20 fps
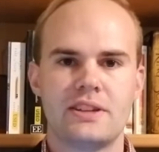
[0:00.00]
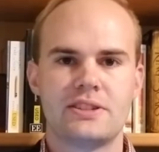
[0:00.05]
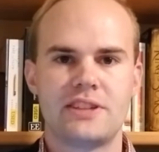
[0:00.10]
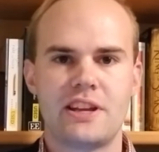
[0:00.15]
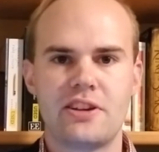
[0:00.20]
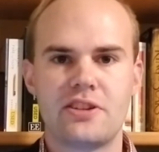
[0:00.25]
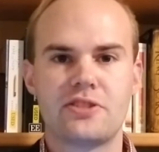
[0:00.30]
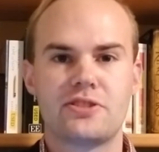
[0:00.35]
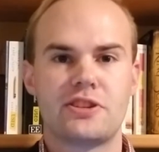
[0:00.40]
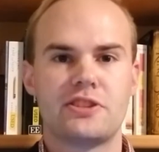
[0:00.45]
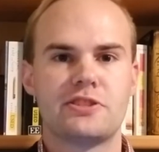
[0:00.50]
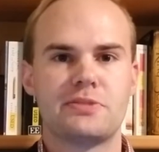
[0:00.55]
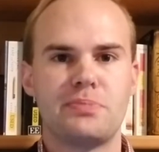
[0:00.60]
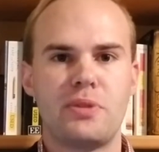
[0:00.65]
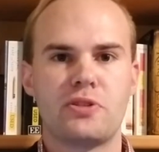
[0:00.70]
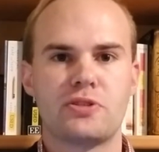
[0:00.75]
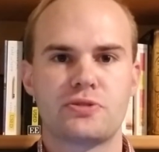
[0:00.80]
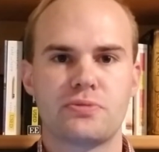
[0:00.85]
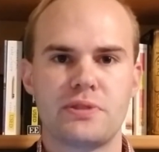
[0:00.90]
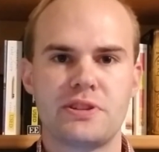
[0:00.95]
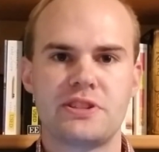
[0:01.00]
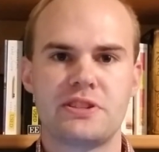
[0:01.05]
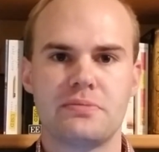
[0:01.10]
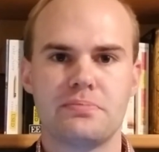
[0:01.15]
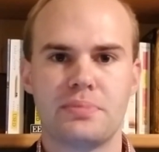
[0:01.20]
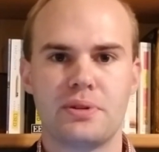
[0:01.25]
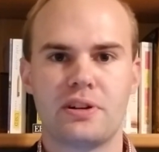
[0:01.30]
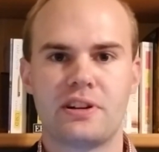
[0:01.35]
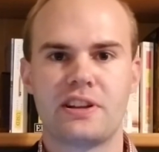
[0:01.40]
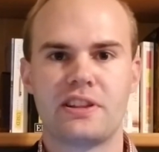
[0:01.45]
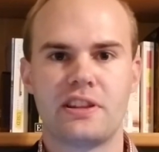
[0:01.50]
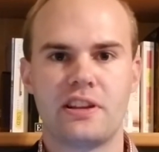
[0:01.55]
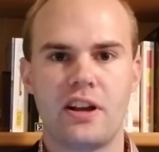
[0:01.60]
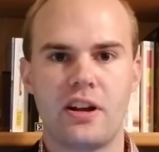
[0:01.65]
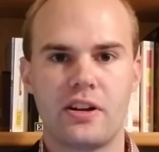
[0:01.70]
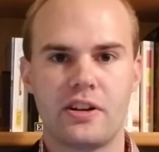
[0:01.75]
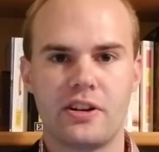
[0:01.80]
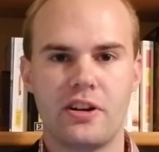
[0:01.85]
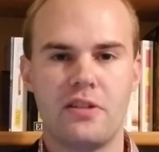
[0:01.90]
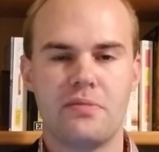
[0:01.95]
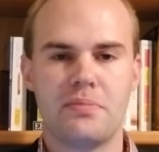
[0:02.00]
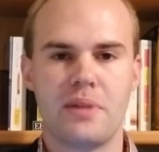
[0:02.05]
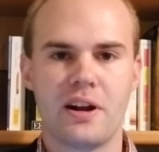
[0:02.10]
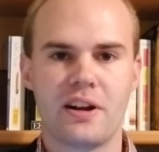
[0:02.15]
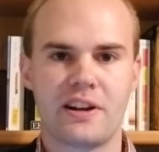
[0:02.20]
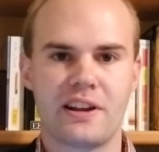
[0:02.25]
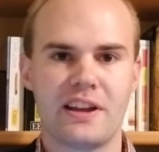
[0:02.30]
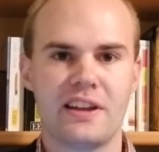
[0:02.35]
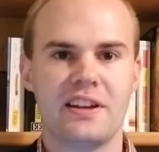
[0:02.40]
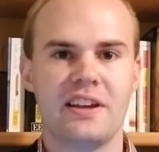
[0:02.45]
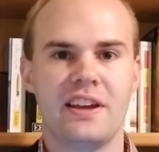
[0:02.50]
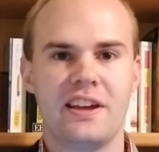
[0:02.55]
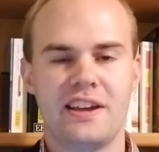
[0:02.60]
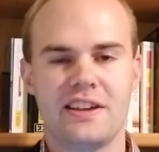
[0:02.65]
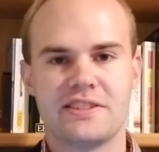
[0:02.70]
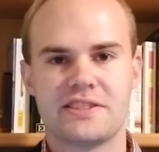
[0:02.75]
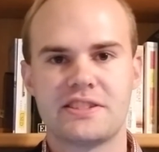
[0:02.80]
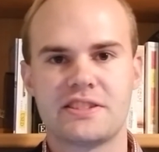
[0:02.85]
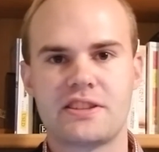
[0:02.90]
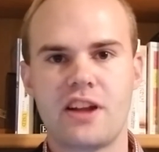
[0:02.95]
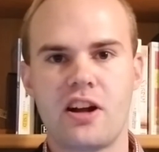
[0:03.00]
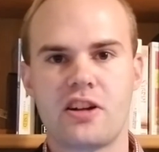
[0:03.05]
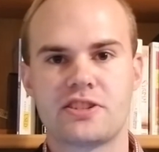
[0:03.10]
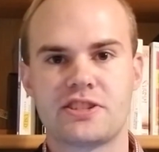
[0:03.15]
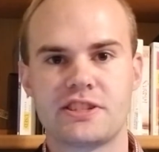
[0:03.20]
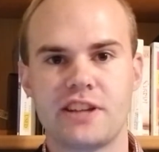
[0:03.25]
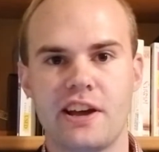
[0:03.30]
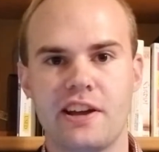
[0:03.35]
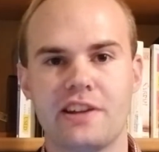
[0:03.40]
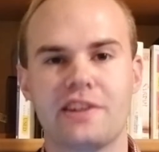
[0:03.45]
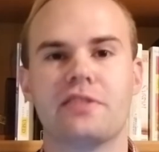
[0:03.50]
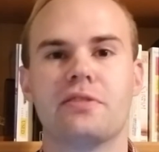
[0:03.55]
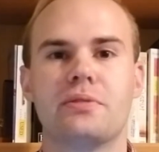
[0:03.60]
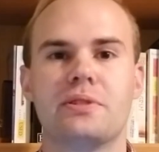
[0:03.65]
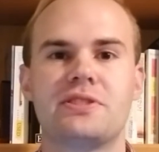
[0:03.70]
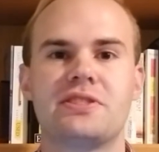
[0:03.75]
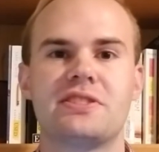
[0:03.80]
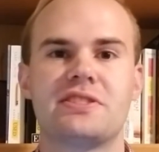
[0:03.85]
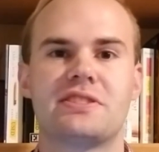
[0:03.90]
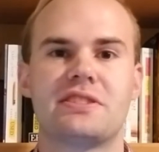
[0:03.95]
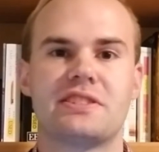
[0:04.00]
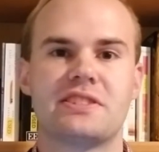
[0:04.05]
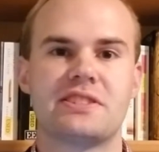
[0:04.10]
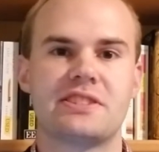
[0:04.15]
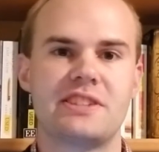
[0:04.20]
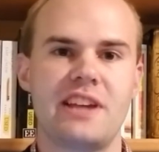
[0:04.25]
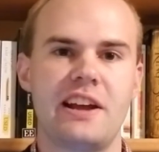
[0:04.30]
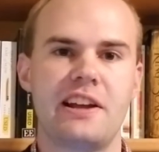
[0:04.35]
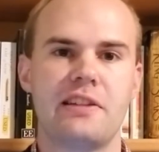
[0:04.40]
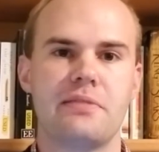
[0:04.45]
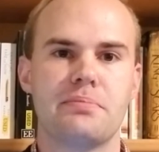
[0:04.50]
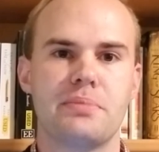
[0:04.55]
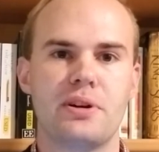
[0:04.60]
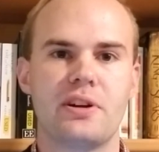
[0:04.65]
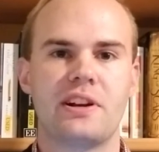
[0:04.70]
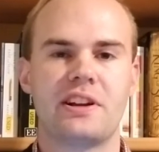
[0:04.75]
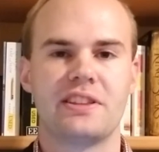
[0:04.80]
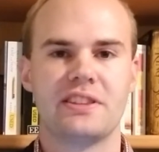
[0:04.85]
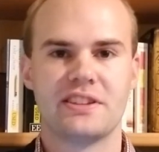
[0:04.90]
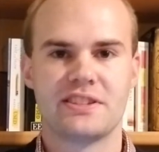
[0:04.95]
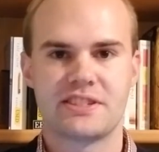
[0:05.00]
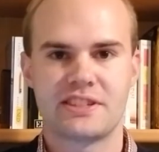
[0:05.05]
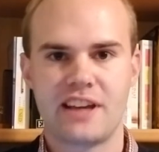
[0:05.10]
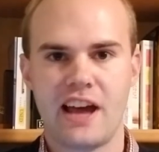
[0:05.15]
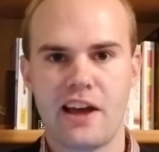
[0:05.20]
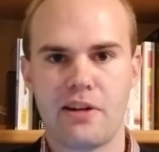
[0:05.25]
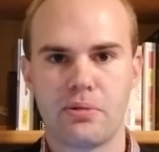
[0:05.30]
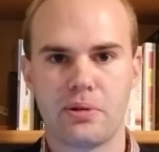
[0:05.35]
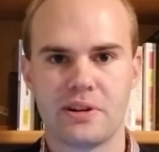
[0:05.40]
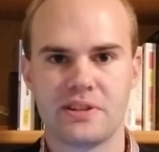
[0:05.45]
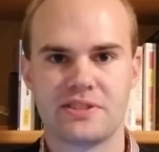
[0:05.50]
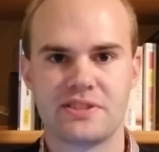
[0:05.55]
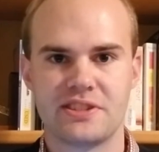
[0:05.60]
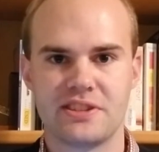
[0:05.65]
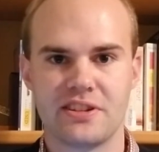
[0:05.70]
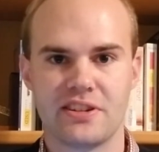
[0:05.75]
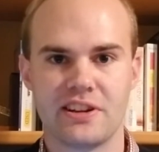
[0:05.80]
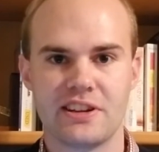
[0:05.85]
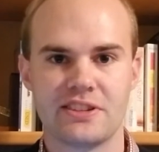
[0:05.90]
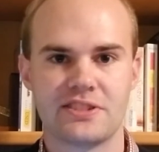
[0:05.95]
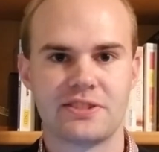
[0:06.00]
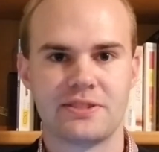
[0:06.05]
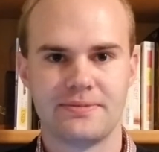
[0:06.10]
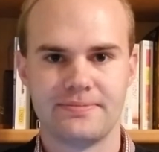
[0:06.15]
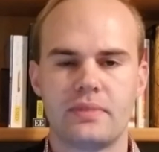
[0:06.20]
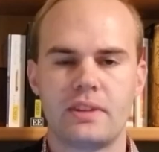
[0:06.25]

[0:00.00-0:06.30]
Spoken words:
Sanderson's most recent book in the young adult market is Starsight, which is the 2nd book in the Skyward series.